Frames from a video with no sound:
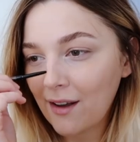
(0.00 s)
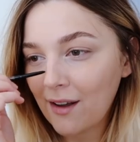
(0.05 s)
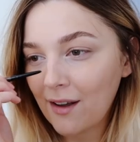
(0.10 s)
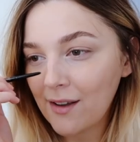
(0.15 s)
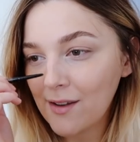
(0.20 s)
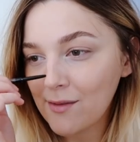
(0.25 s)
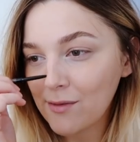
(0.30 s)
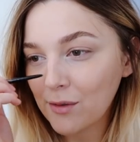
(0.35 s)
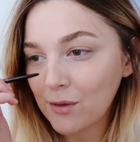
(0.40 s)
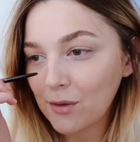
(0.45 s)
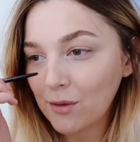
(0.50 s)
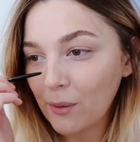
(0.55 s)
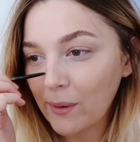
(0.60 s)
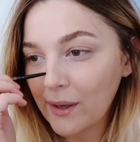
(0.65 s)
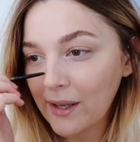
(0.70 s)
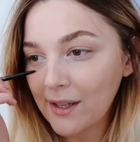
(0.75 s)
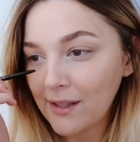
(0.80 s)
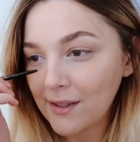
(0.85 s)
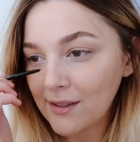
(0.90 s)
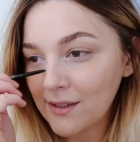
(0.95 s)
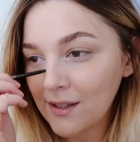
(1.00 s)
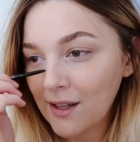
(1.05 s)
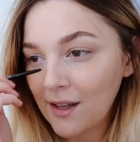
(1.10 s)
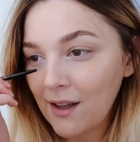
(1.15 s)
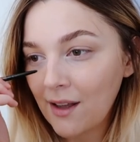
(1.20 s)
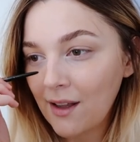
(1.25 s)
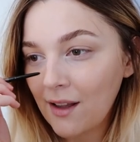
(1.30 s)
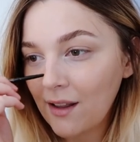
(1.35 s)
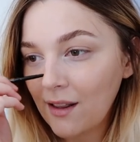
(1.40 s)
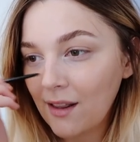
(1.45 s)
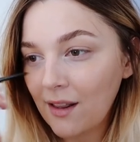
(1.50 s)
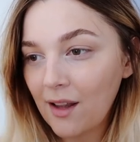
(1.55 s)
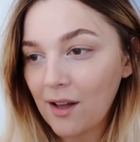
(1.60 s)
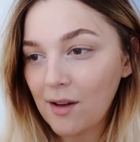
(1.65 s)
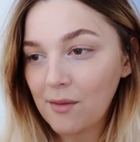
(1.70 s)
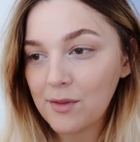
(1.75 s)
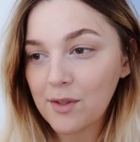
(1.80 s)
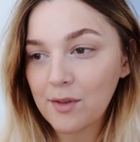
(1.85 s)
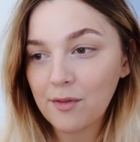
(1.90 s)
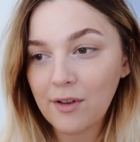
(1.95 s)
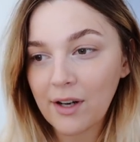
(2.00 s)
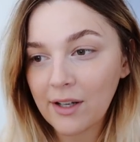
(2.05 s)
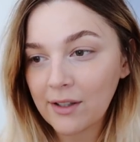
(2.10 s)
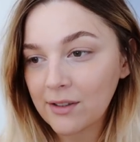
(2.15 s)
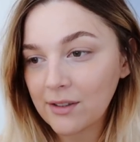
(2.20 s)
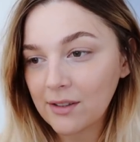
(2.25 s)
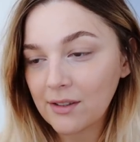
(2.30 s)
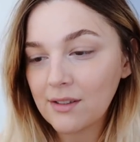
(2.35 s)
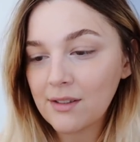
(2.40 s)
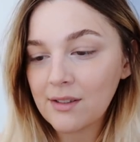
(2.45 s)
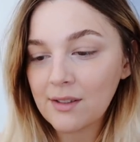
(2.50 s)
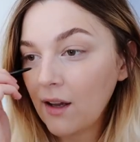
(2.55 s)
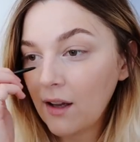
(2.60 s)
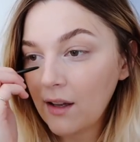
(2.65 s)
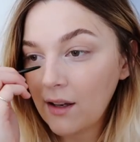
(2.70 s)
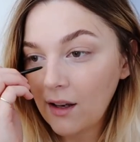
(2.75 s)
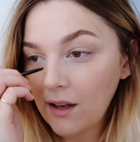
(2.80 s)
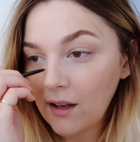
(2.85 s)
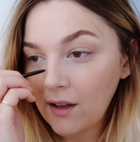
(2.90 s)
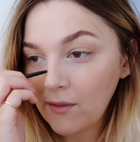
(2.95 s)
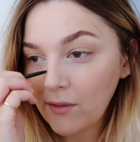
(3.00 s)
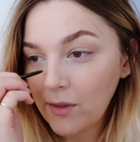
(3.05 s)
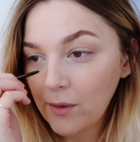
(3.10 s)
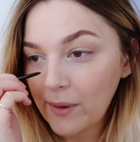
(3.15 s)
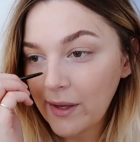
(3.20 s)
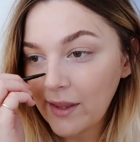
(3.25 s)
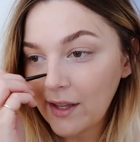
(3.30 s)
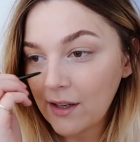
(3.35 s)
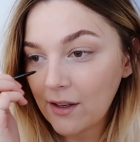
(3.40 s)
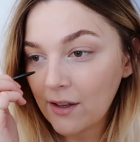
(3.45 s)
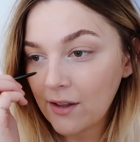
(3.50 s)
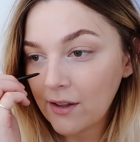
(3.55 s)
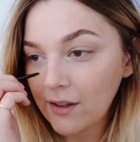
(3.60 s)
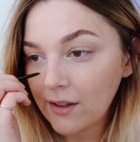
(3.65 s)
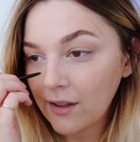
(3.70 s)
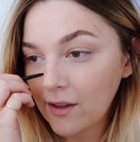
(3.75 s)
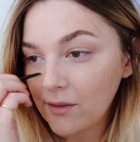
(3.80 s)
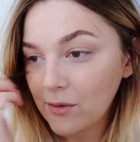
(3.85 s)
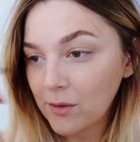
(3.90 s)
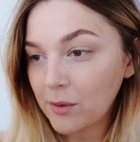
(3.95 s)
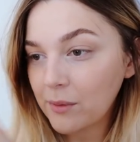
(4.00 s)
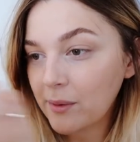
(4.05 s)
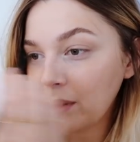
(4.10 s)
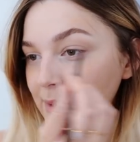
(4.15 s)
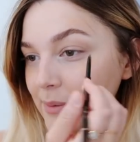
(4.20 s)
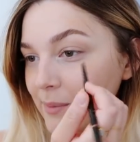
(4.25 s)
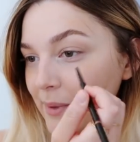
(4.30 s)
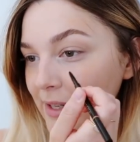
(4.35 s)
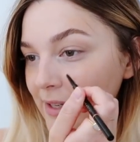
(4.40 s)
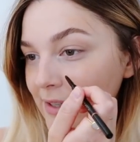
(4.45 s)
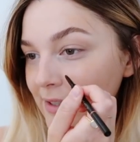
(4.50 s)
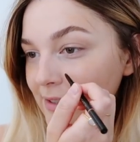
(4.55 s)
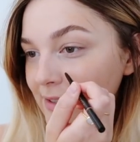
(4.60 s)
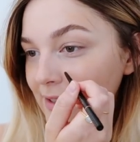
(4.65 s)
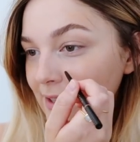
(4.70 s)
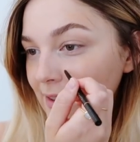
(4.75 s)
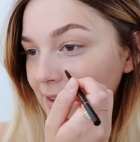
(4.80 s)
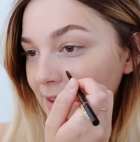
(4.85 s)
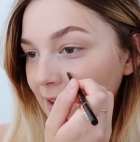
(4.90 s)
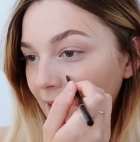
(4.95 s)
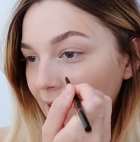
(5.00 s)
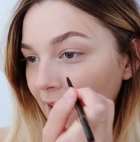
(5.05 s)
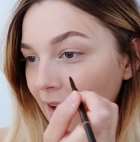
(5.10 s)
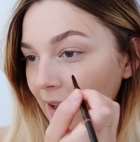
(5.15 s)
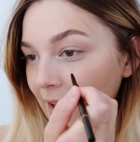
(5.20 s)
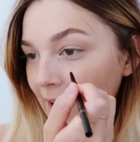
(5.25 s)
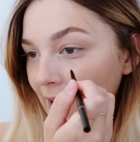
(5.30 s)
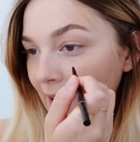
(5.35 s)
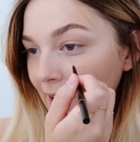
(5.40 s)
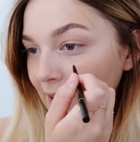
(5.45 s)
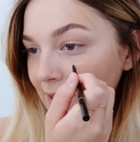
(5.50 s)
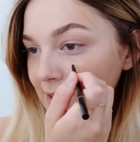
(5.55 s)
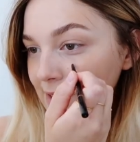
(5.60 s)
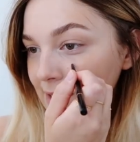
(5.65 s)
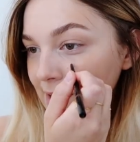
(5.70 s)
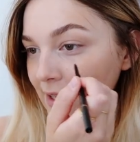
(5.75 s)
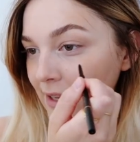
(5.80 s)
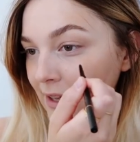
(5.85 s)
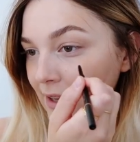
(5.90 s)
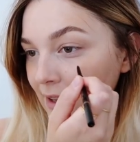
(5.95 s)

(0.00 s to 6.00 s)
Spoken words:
I've always loved freckles. I love the way they look. I've always wished that I had